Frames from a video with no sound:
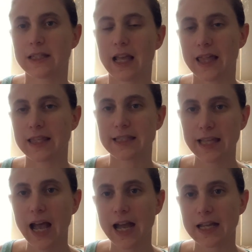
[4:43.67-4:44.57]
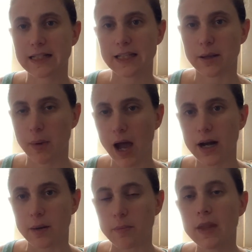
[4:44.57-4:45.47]
and the sides and the
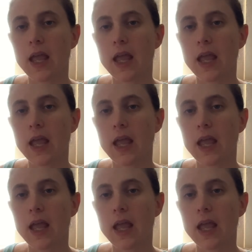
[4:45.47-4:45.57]
bottom